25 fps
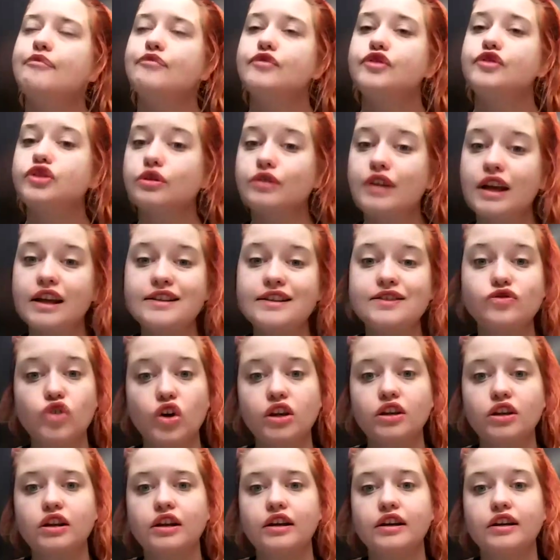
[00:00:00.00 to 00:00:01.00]
So then
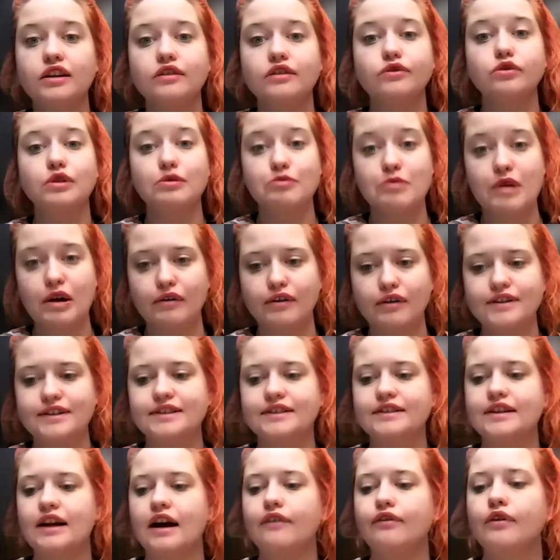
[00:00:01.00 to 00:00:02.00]
strictly to the merit
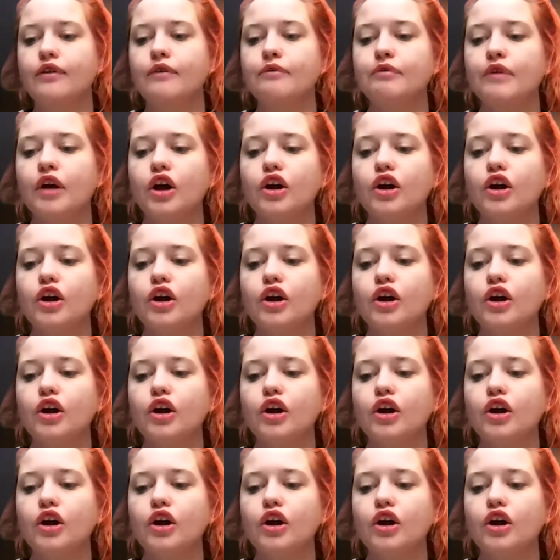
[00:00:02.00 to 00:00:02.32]
stuff.